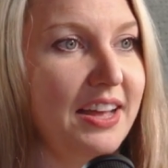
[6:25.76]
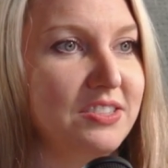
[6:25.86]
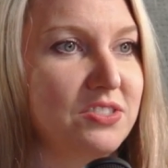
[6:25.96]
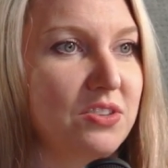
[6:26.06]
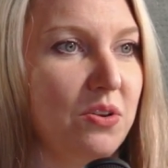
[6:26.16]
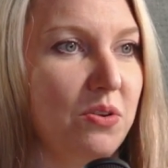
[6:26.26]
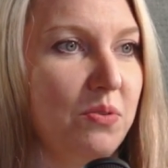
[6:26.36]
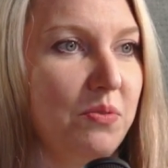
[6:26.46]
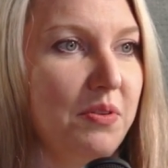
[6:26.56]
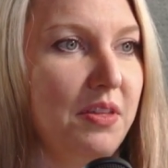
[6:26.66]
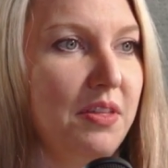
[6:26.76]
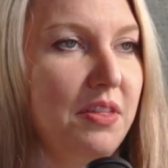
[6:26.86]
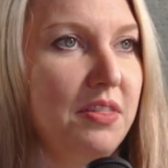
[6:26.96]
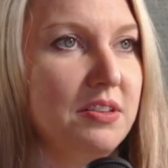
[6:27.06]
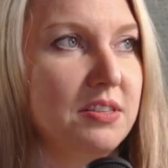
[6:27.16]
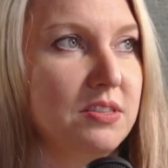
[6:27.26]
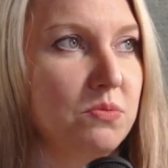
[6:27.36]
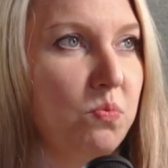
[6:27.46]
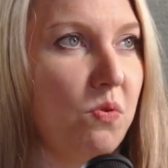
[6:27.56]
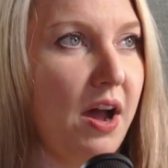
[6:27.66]
And so this is
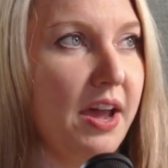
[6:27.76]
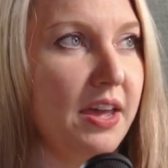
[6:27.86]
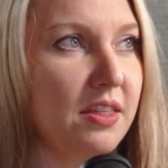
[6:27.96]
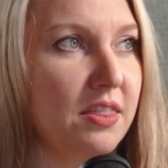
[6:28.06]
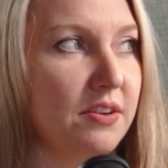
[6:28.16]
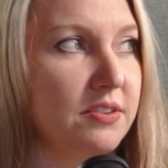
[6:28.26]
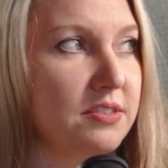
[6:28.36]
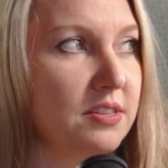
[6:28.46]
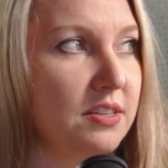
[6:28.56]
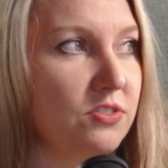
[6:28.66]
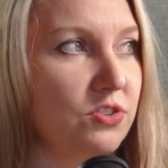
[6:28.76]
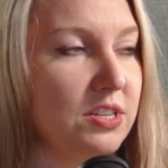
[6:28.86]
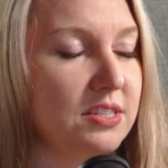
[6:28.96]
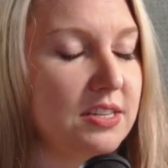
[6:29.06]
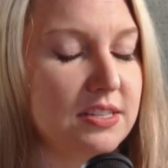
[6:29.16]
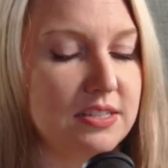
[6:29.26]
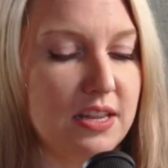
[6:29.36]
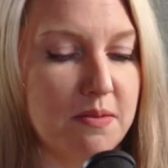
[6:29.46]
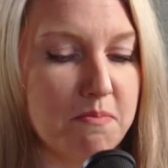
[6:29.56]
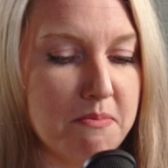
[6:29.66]
why there's just this
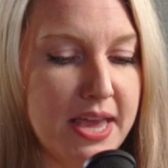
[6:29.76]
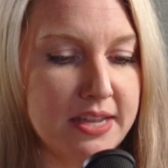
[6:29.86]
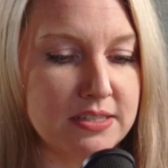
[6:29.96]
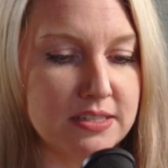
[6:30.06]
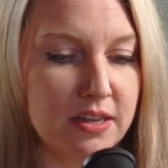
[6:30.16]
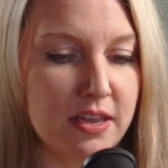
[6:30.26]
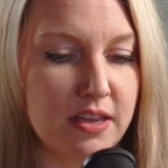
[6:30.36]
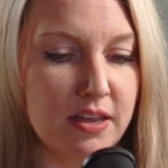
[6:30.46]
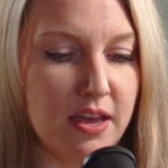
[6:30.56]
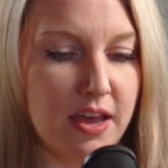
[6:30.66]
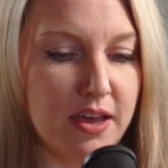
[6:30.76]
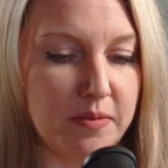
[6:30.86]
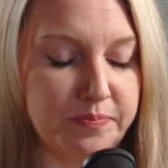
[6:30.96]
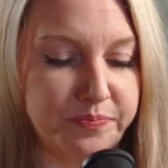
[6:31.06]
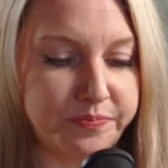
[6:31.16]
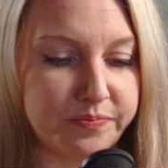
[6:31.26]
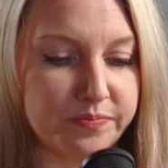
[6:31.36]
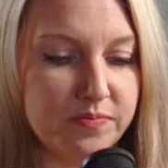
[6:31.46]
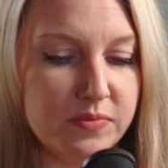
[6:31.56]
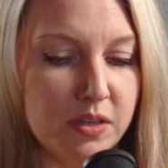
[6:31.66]
immense
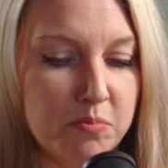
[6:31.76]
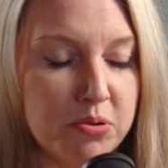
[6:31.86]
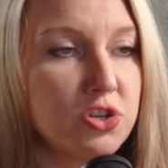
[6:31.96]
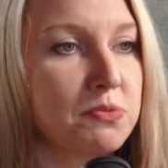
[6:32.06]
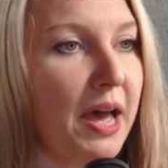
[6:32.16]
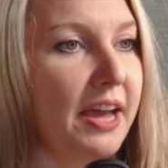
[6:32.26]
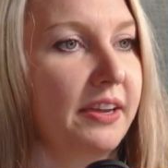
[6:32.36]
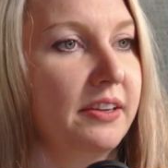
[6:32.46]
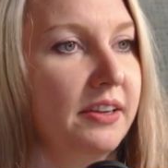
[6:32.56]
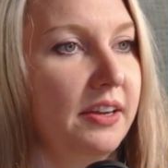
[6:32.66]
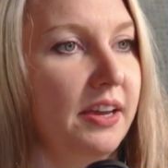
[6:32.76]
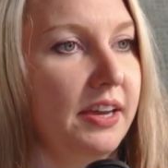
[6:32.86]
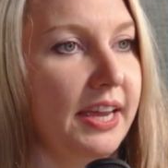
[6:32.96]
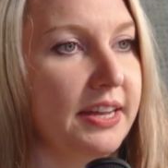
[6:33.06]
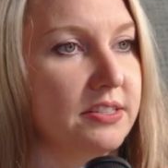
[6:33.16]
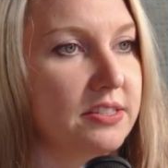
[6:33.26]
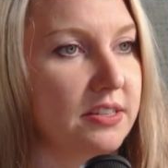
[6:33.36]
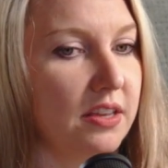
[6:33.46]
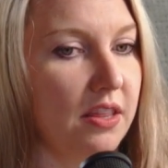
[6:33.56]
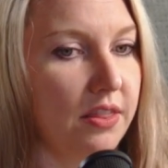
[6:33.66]
pushback against
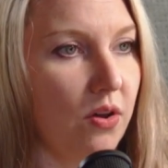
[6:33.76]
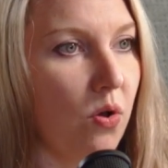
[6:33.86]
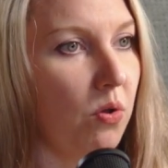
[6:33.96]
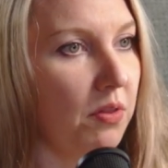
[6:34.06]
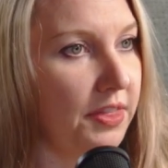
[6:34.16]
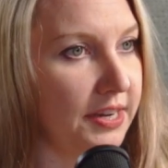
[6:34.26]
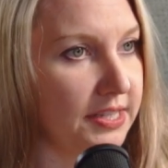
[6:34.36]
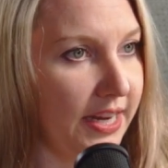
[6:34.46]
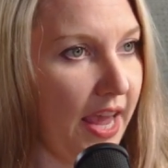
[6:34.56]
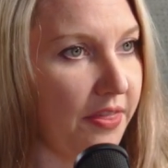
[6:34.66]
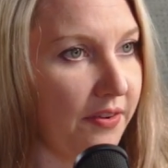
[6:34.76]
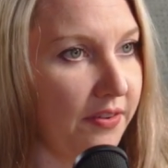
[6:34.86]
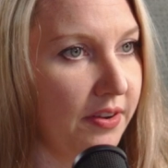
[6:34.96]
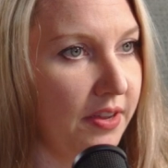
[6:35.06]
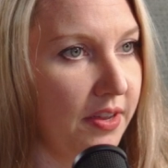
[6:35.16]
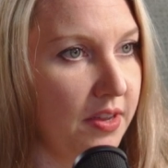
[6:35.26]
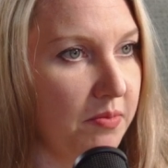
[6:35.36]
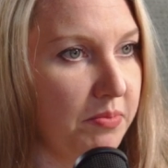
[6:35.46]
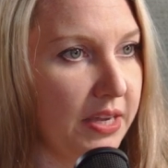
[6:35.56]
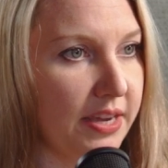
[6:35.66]
the whole thing together.
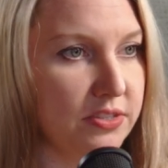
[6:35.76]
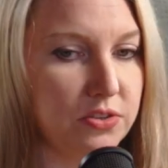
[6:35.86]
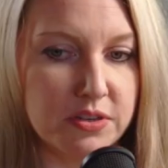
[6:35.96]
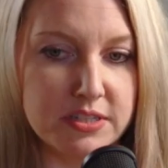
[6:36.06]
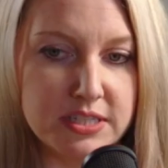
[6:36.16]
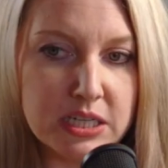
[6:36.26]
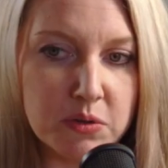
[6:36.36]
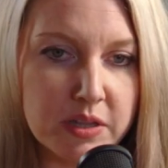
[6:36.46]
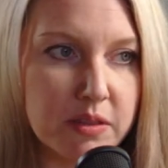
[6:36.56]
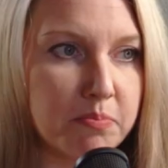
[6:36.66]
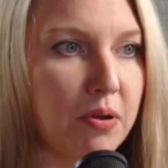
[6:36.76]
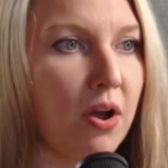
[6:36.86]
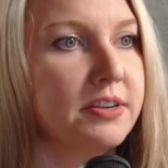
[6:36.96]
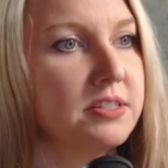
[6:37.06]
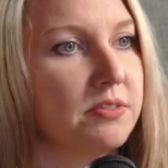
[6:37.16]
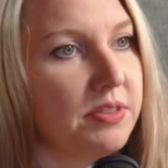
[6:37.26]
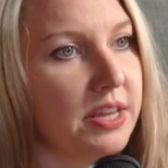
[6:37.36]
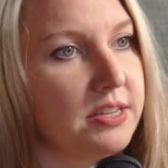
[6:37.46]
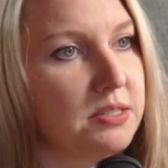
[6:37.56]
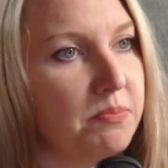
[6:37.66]
Because you could deal with parts of
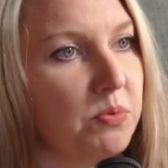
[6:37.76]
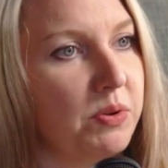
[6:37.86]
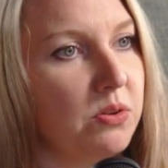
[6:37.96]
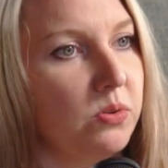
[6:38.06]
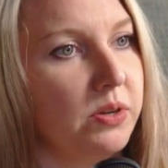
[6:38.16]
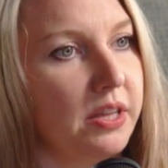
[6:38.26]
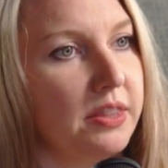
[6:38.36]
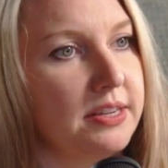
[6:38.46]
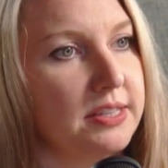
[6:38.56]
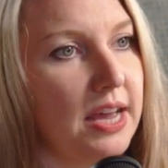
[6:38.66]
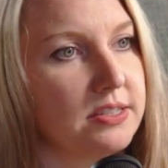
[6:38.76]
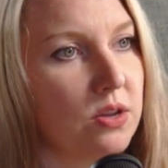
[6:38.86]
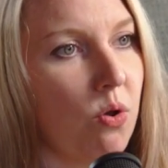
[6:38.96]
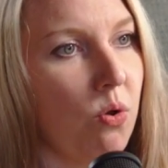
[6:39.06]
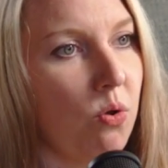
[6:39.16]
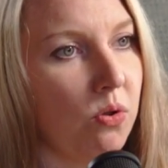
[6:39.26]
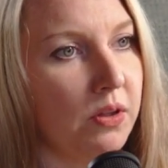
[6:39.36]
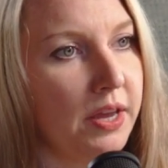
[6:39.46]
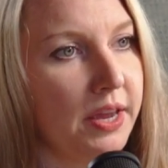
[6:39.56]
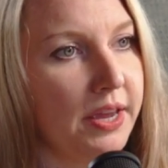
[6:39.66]
things, but when you look at things as a
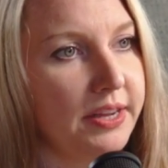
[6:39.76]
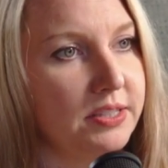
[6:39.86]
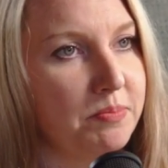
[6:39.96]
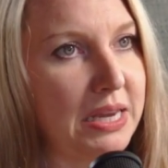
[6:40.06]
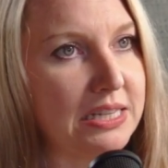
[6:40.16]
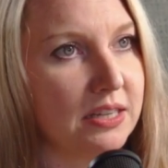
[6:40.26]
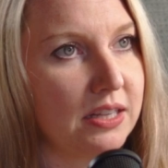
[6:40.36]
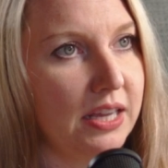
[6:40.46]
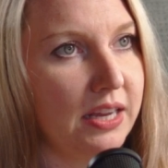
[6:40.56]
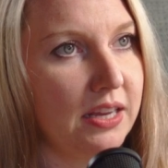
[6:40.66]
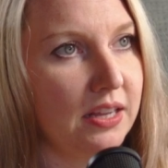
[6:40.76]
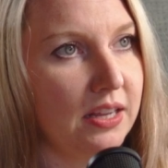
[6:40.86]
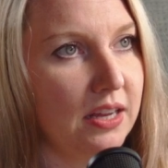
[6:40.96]
whole, it's basically